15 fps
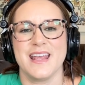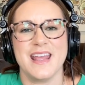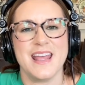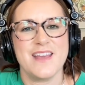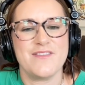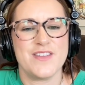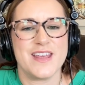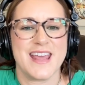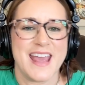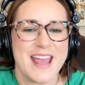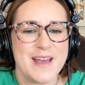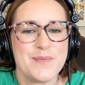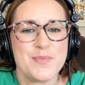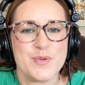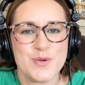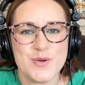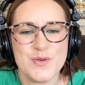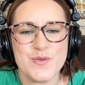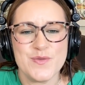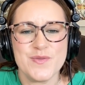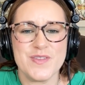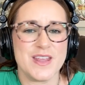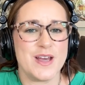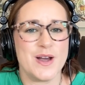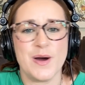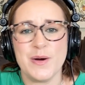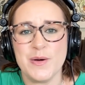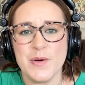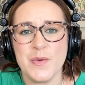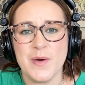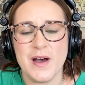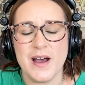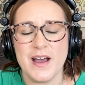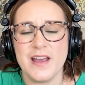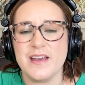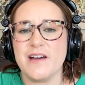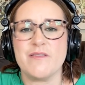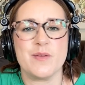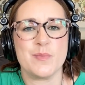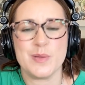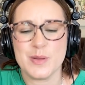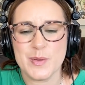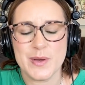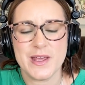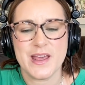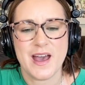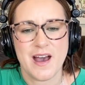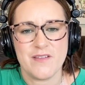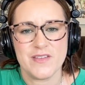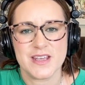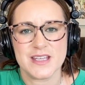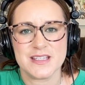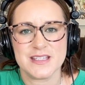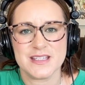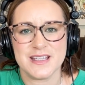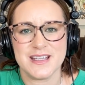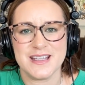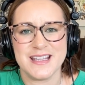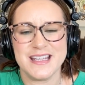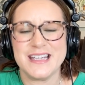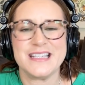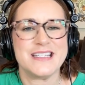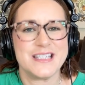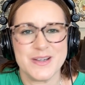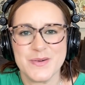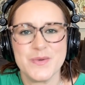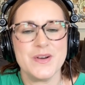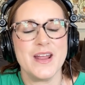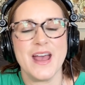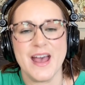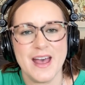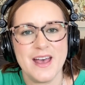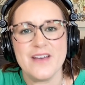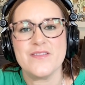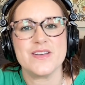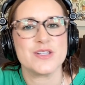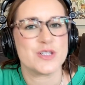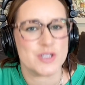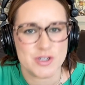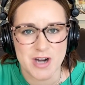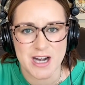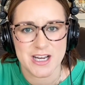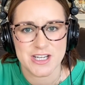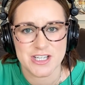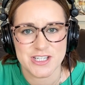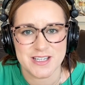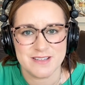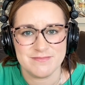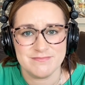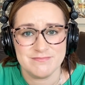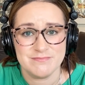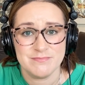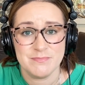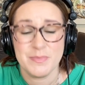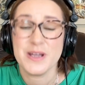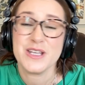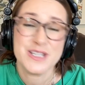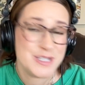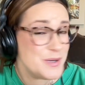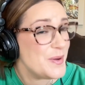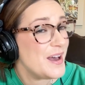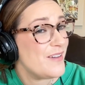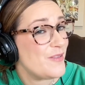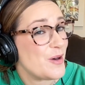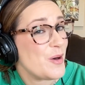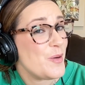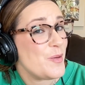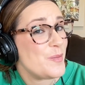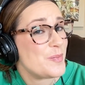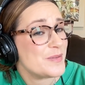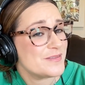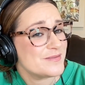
If you can't prove the ROI of employee advocacy, you don't have a strategy, but you do have hope.